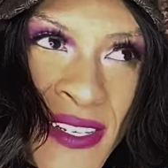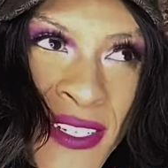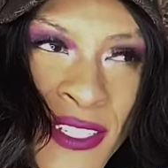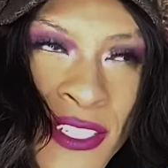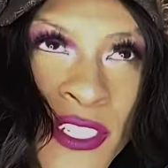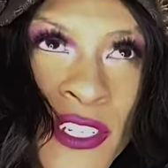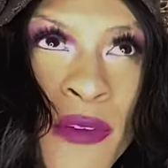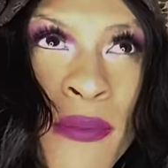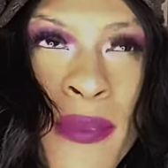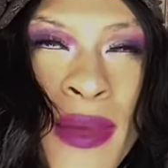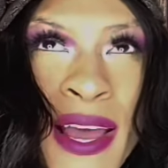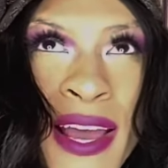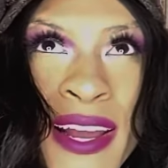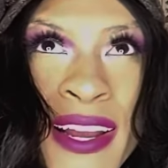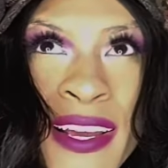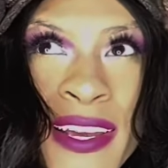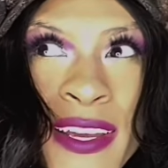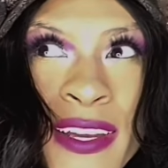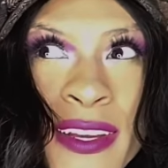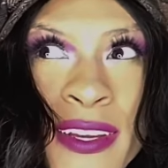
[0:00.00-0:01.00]

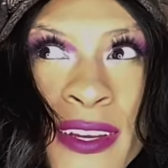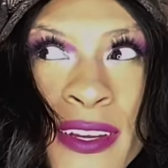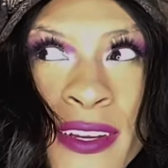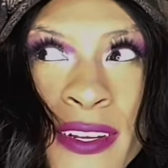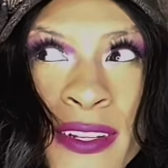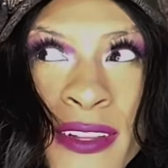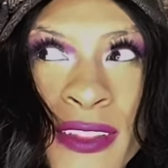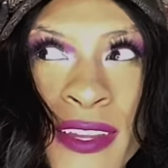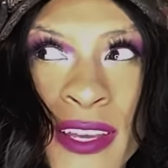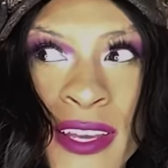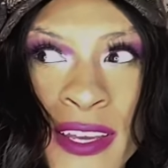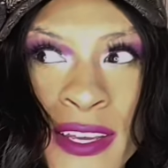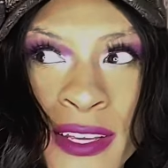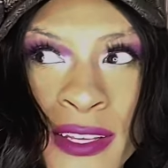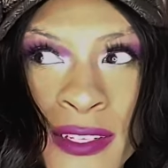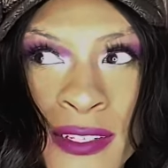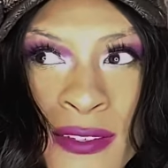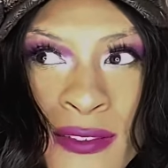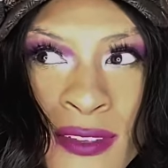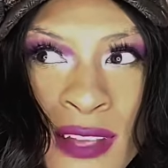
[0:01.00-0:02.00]
Traumatic
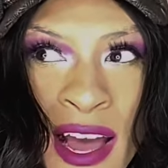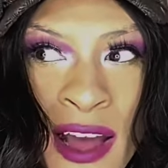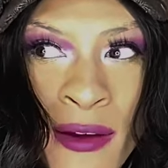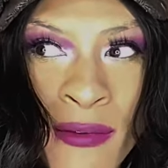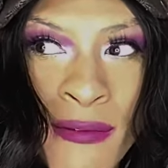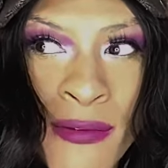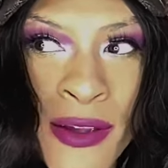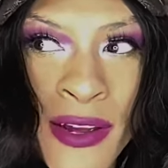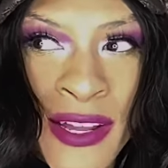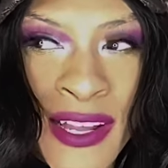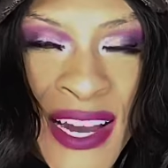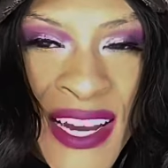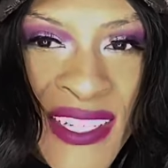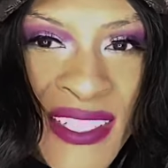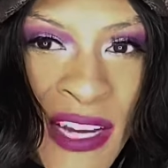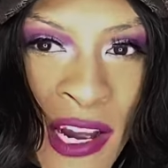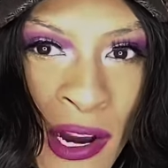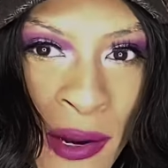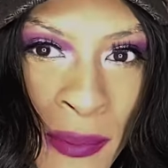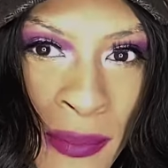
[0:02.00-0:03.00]
things I realize
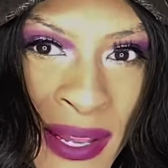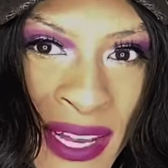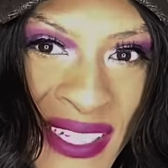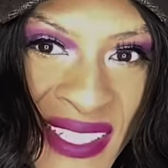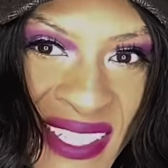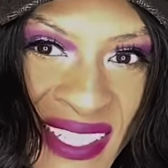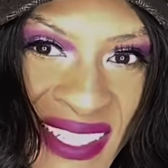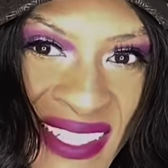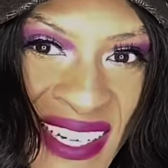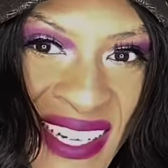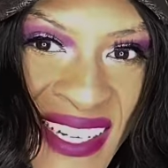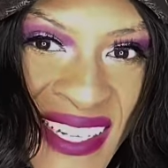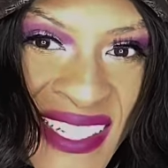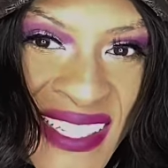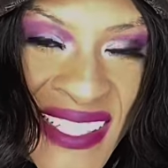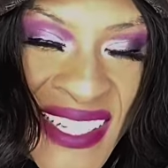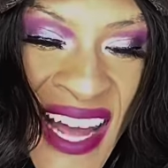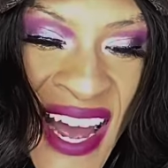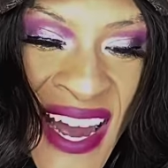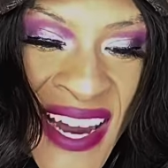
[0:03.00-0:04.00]
are blessings in
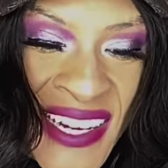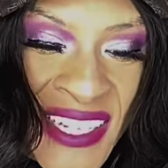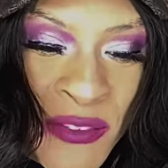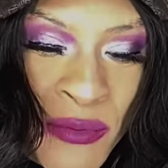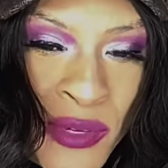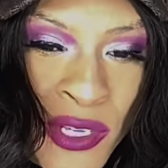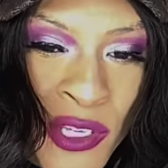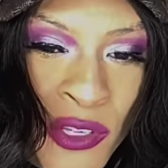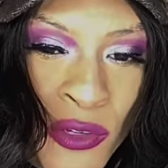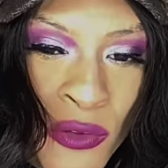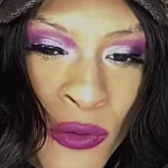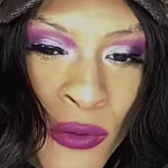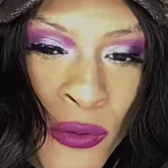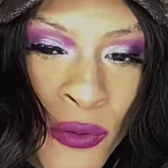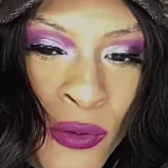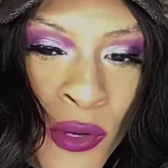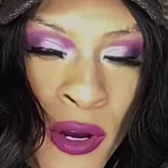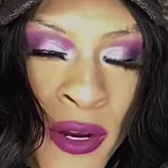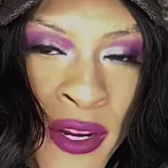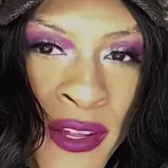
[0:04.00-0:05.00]
disguise when you
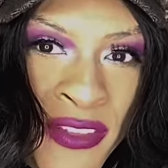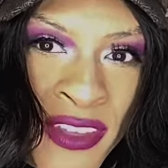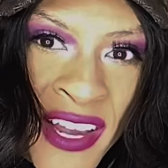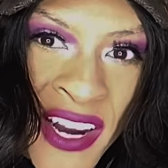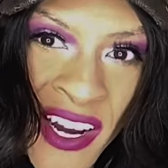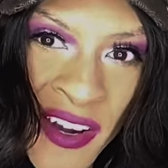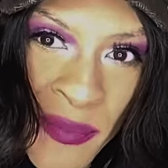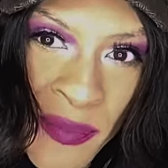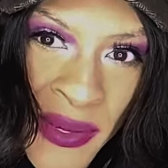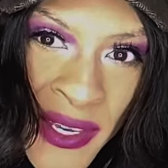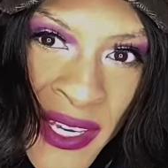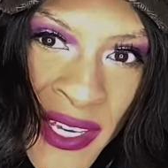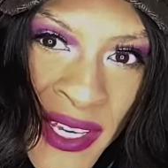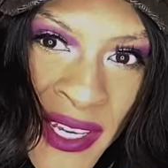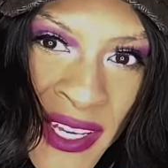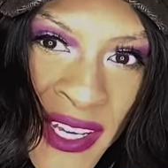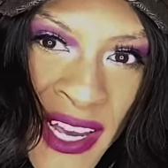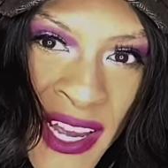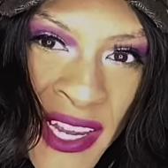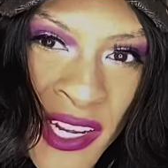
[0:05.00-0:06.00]
go to
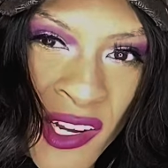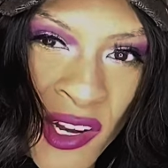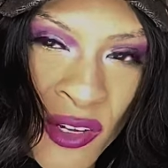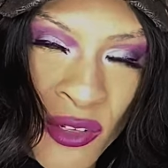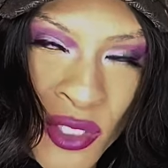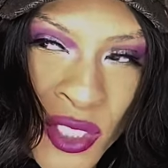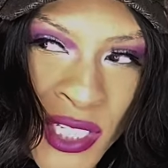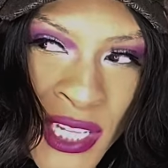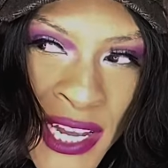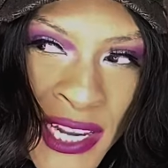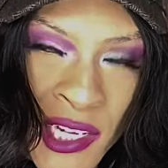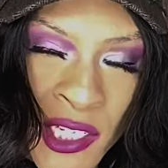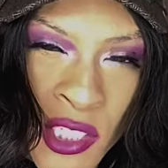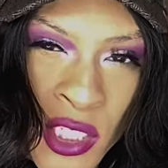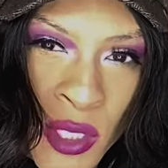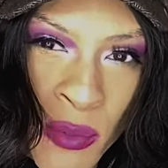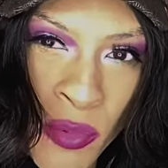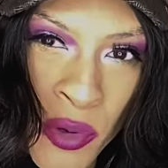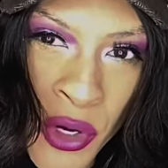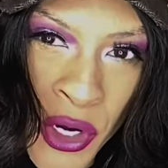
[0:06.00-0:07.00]
therapy and go to like a
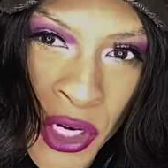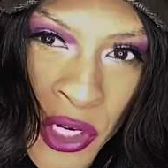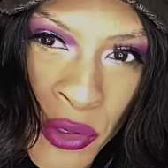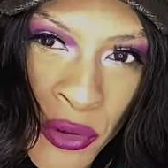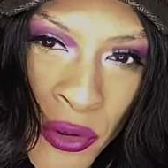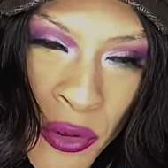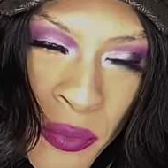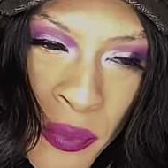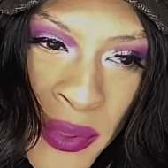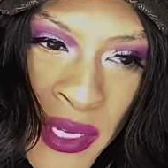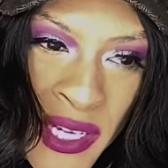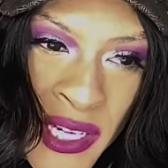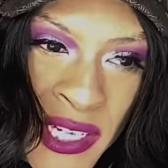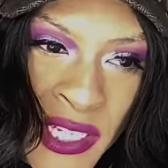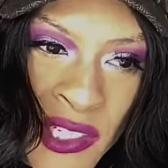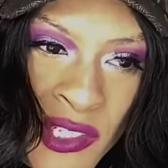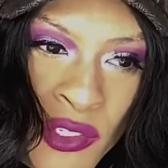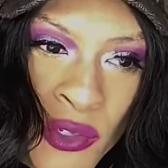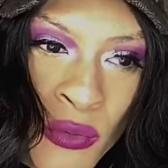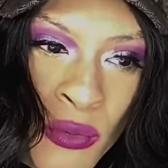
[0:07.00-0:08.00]
support group,
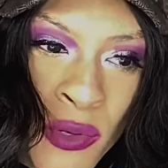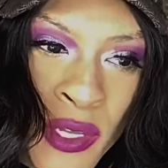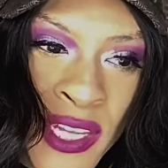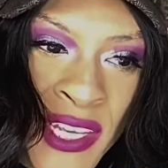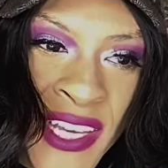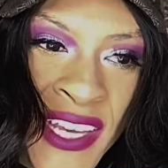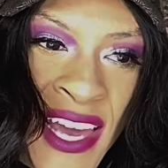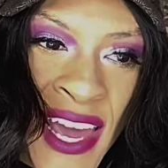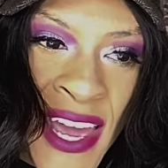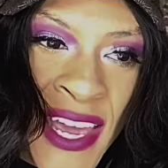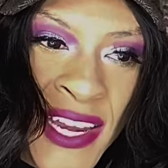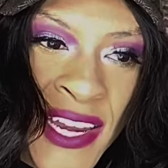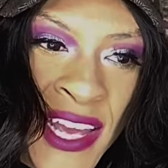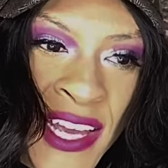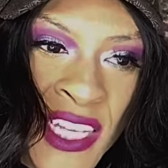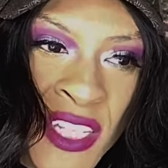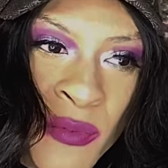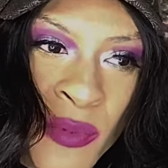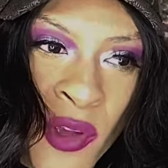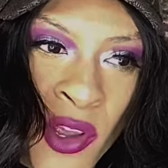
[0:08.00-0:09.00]
because you really gain
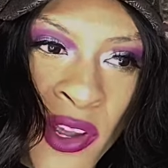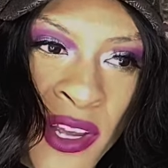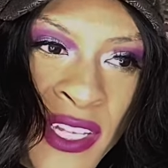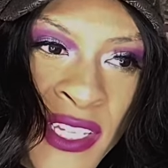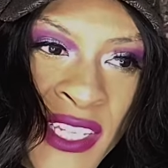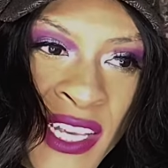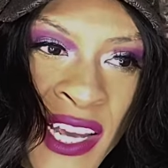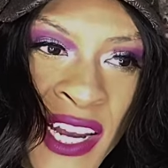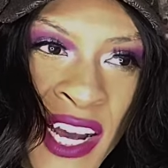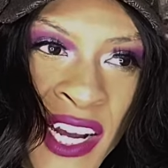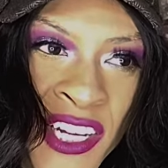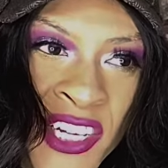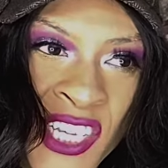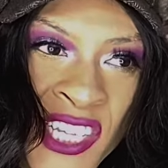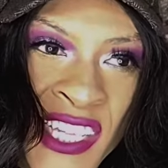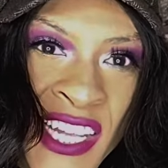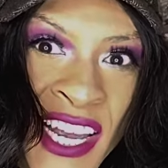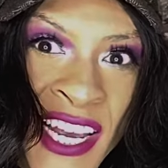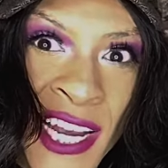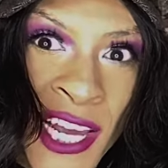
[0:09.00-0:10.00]
experience and
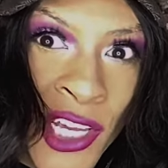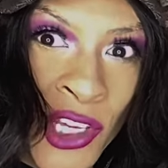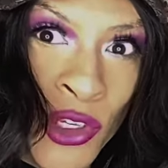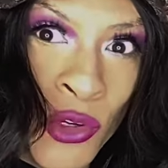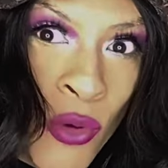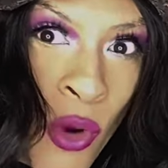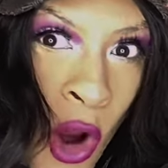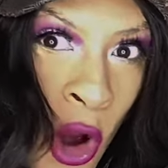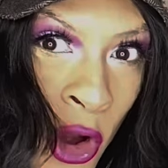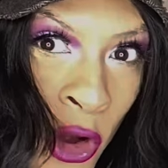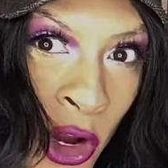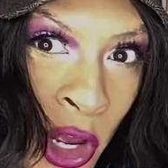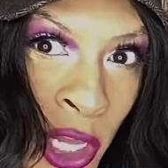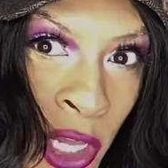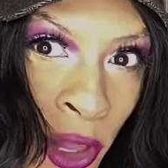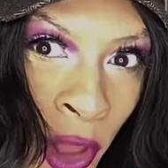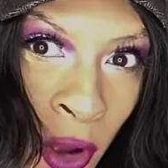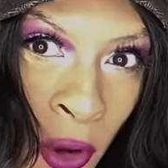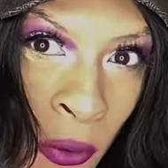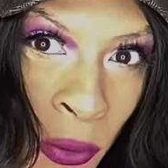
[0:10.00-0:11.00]
understand that you aren't
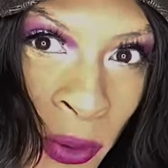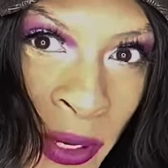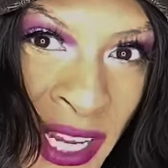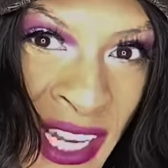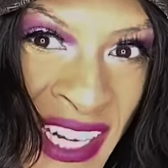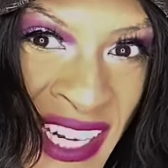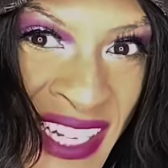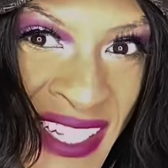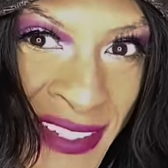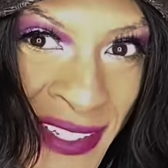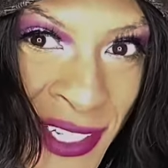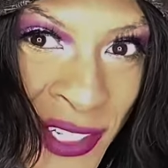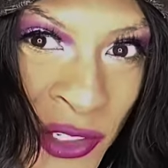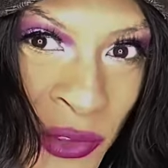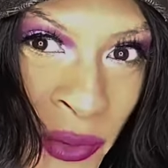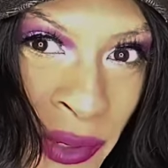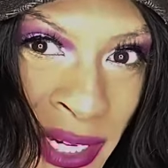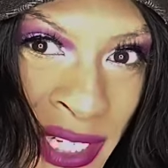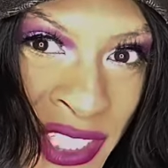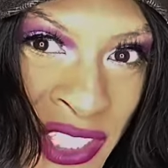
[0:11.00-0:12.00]
alone in that
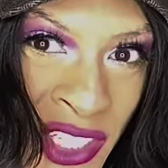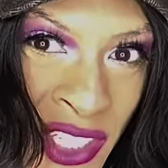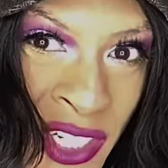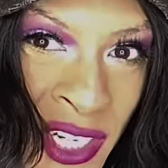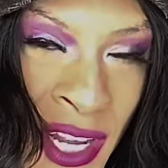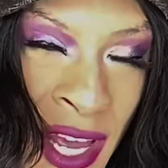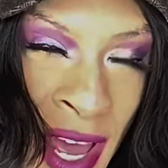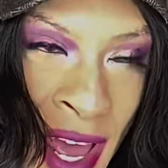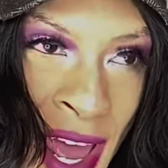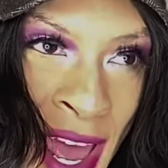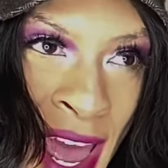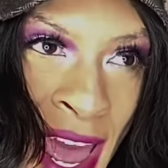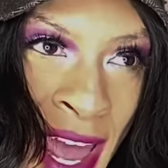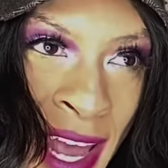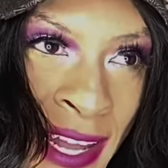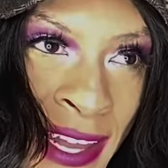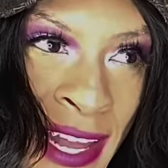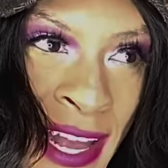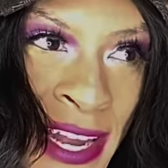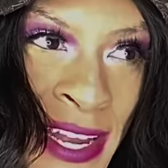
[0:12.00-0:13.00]
situation
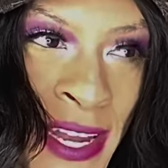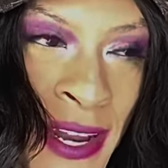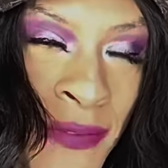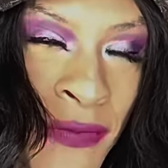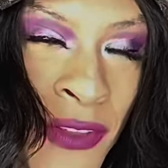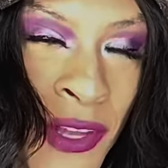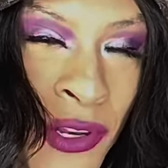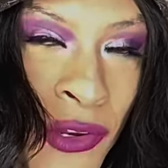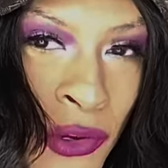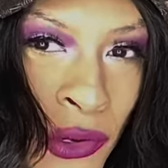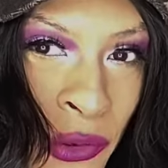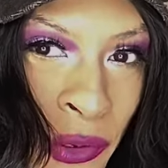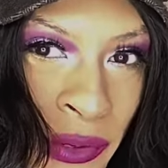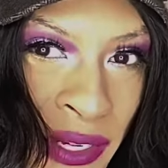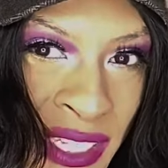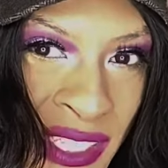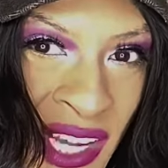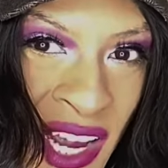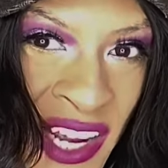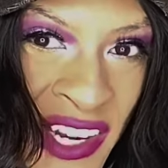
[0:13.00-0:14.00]
and that nothing new
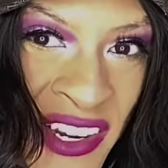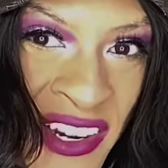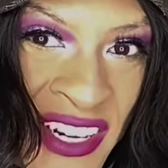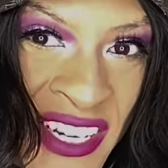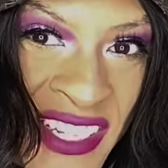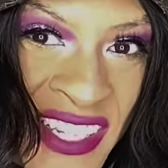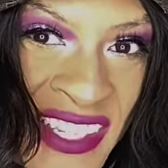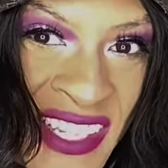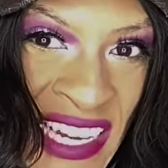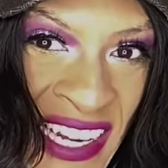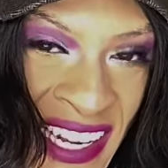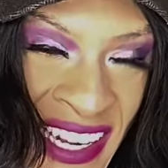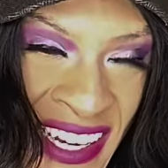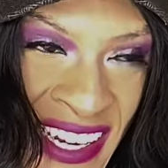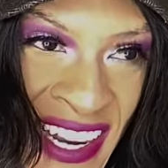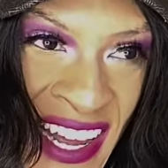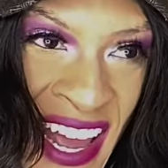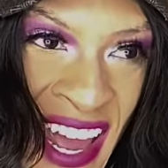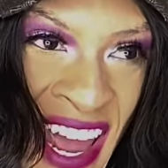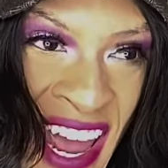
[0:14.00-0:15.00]
is under the
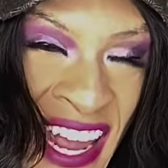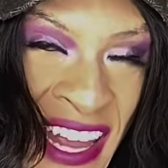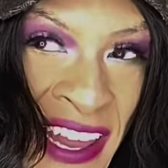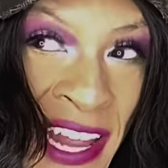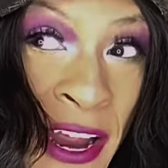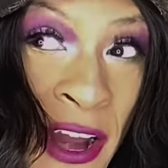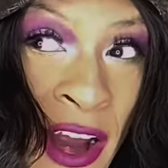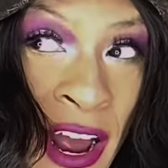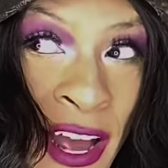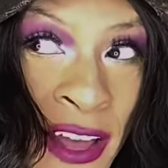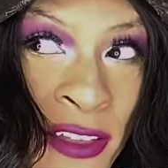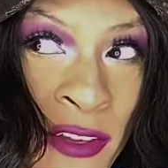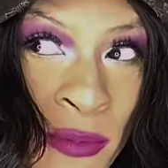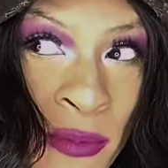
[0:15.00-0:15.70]
sun, and there are other